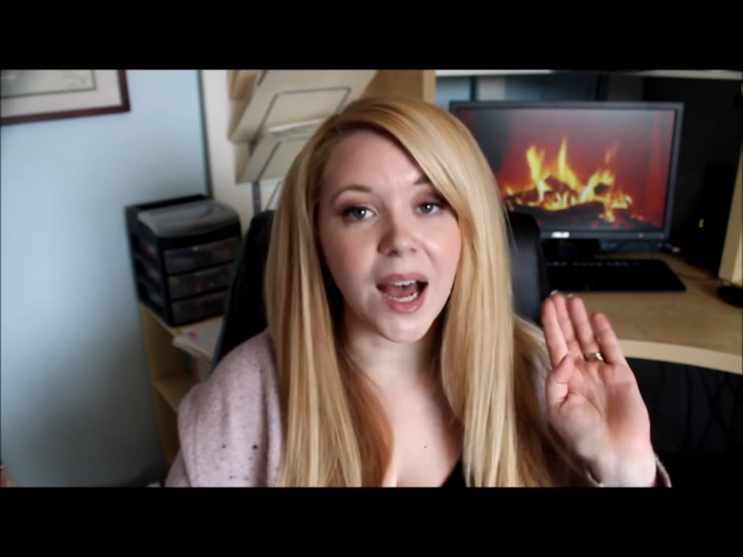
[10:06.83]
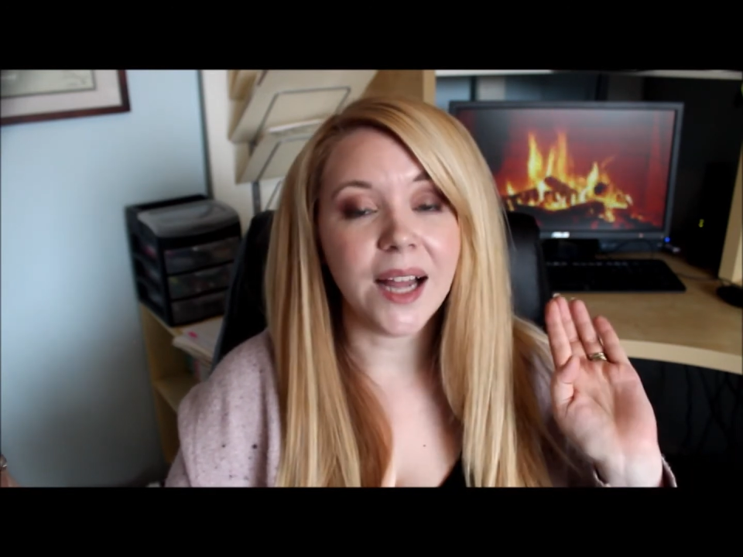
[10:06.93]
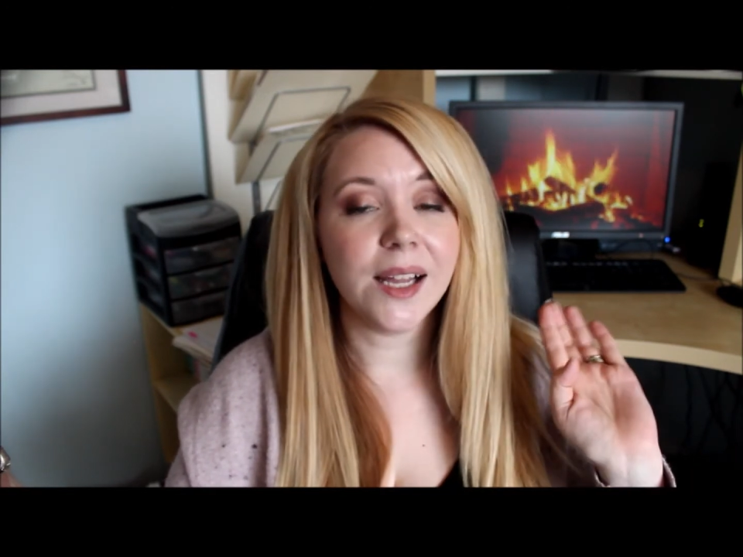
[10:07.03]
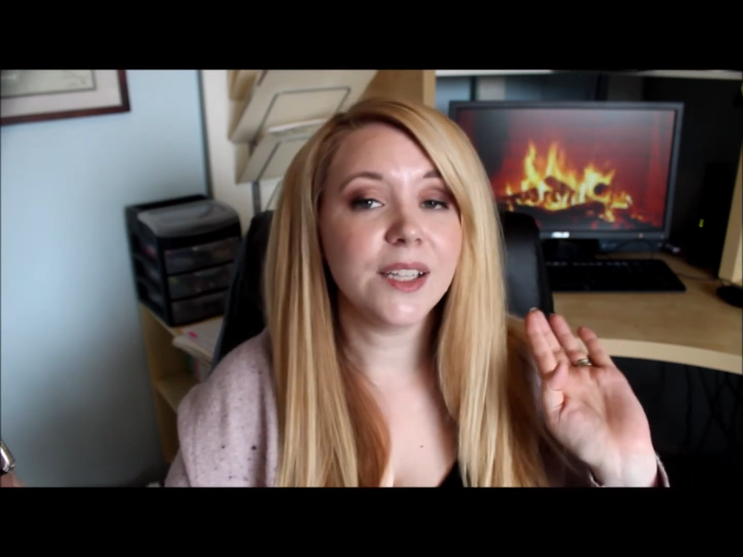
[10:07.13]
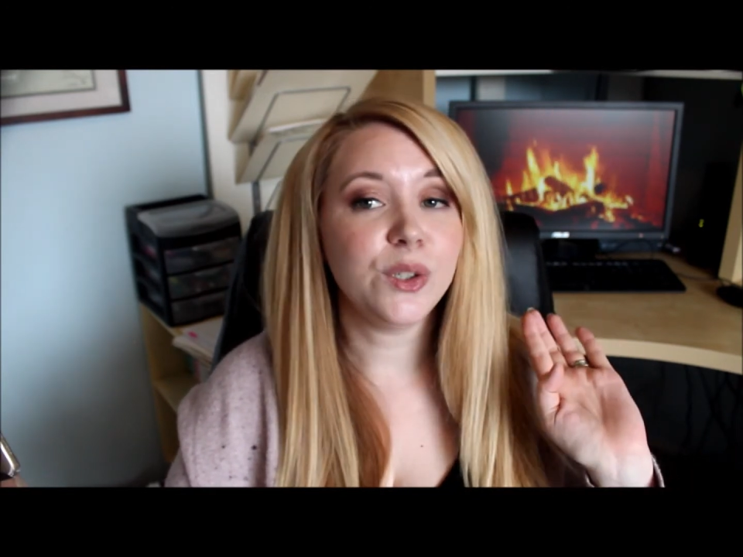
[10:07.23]

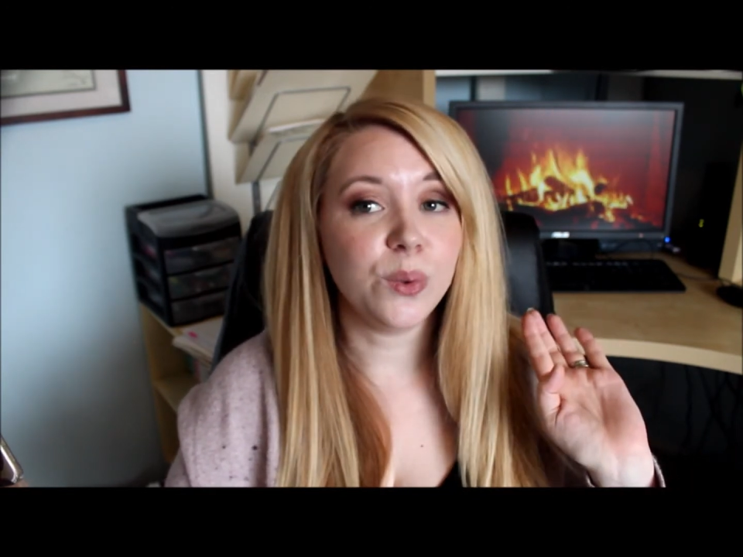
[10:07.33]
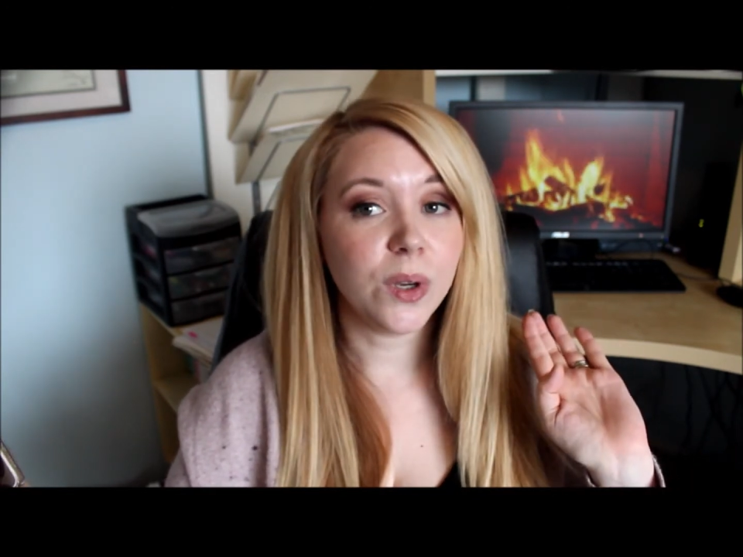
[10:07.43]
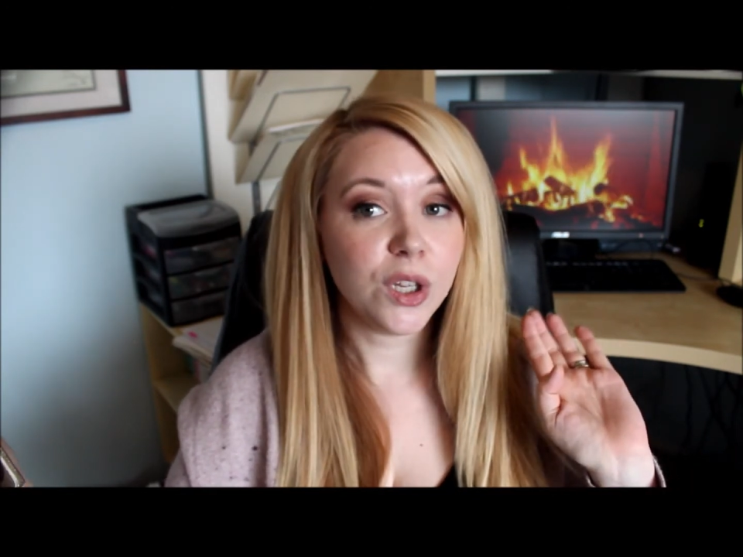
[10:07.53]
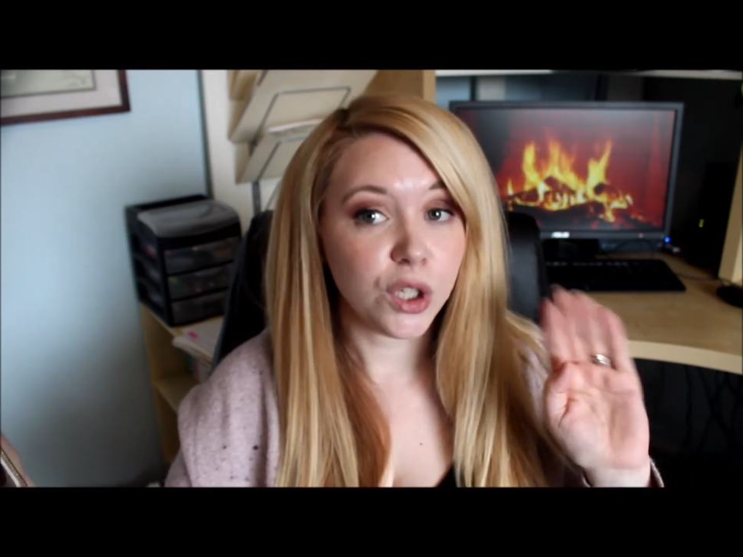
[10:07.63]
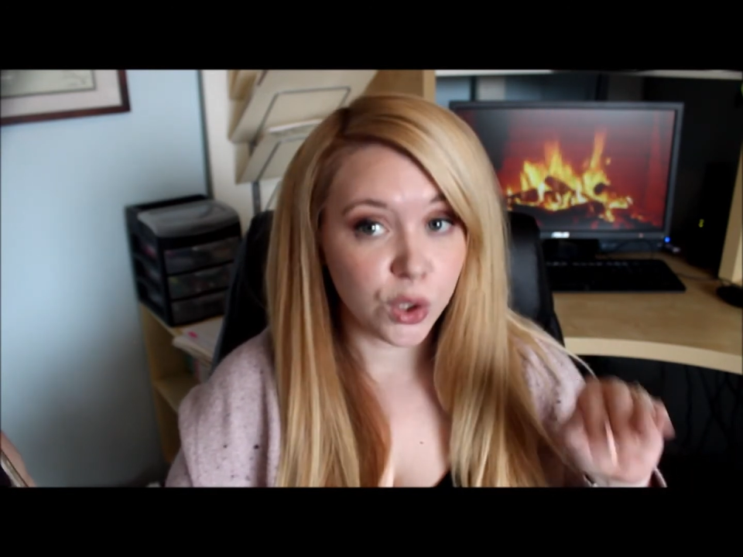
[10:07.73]
I like
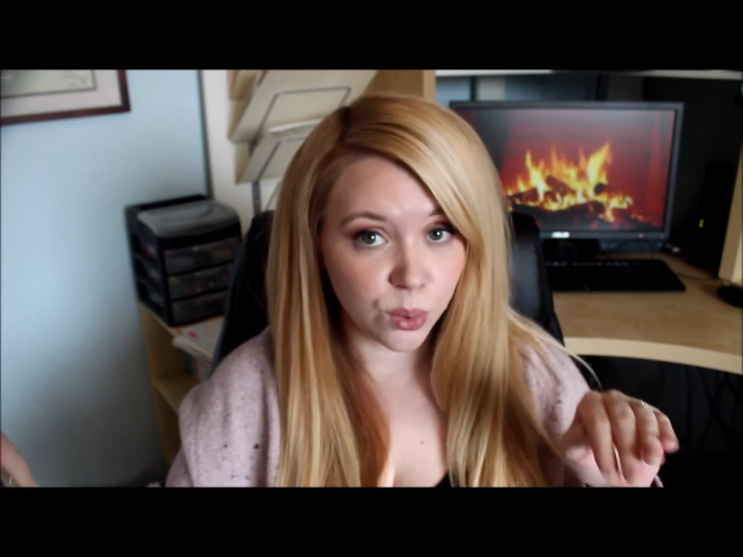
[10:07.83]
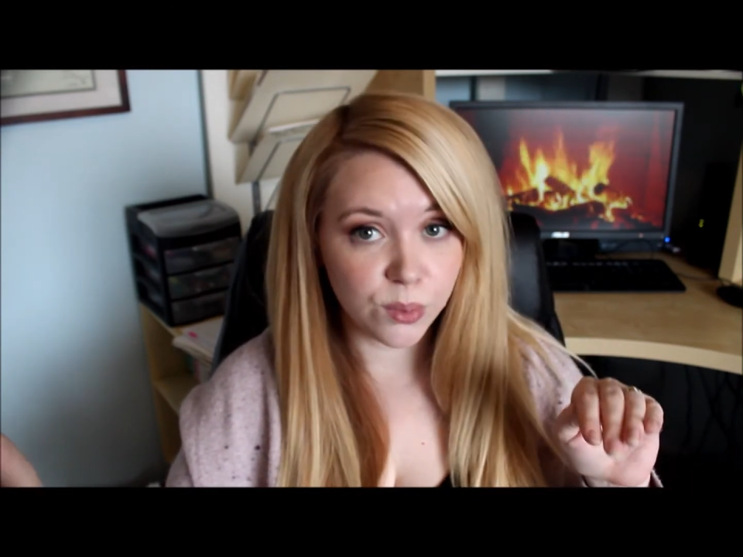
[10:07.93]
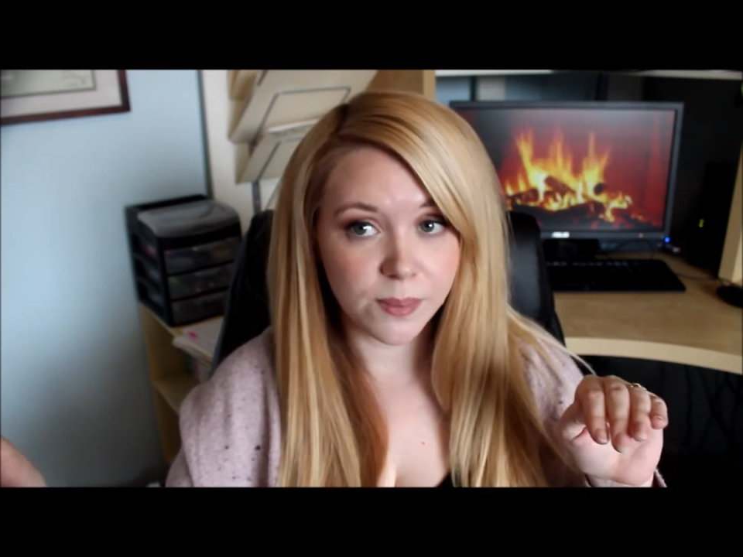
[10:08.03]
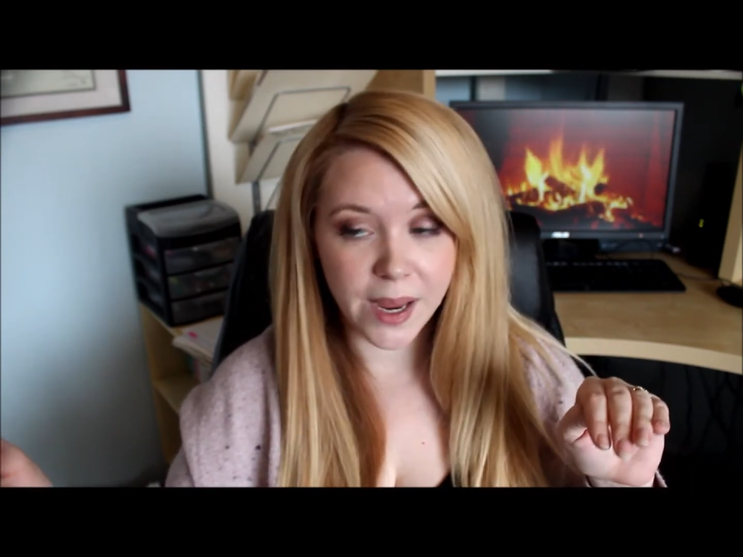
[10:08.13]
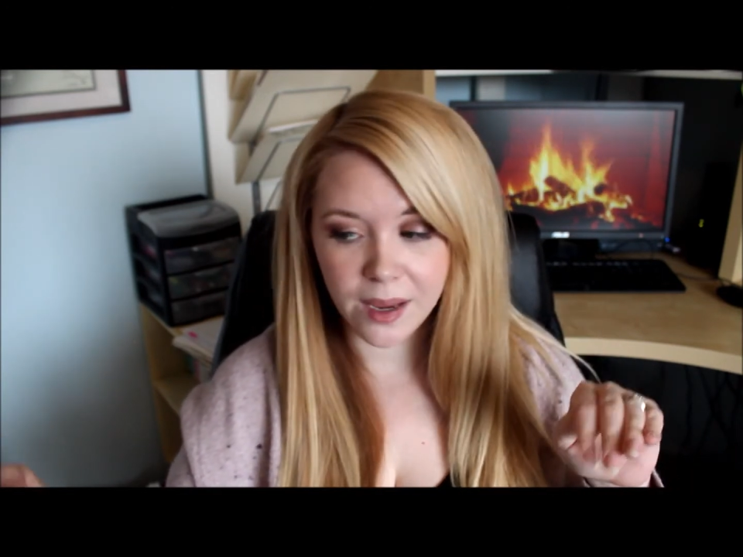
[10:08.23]
to
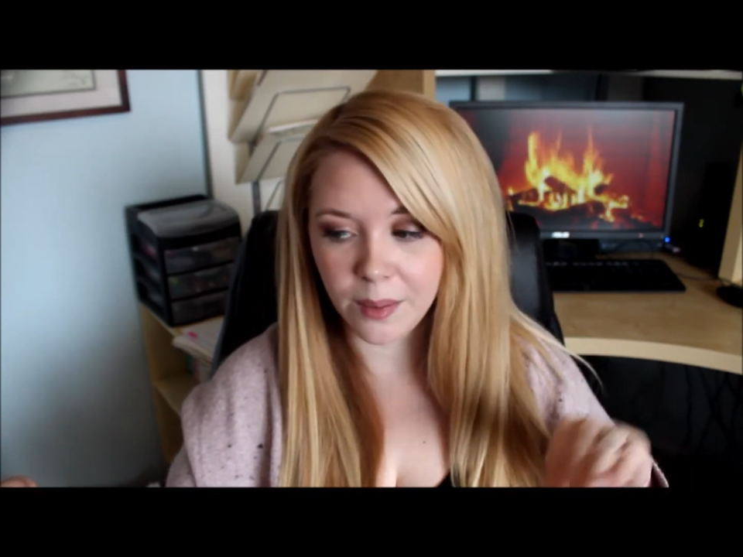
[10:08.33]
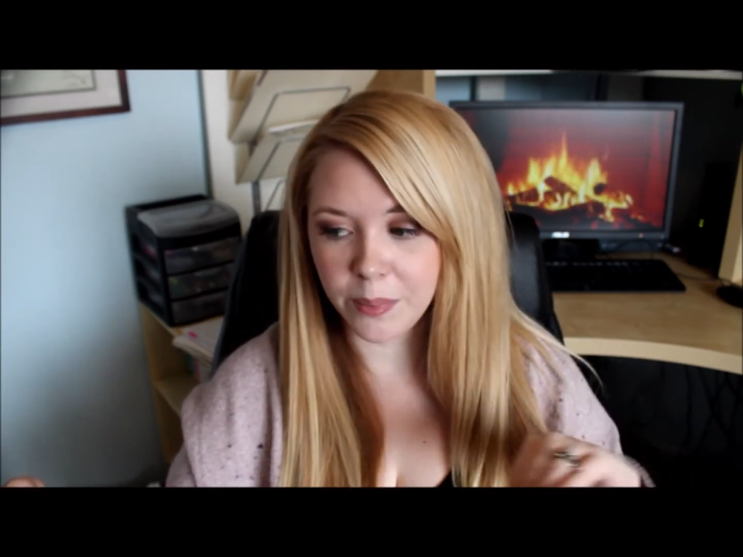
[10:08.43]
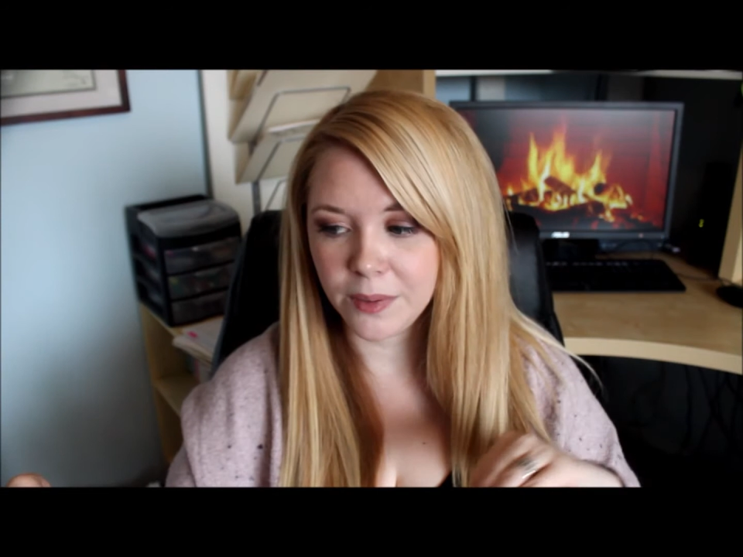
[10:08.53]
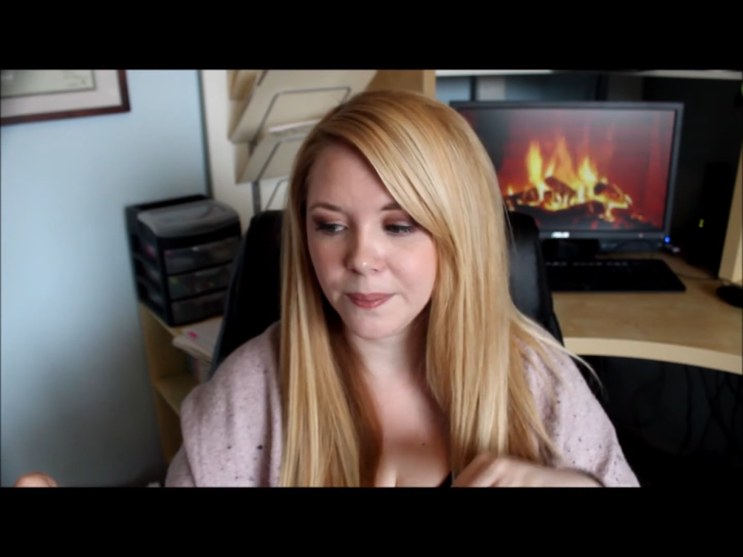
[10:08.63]
use makeup.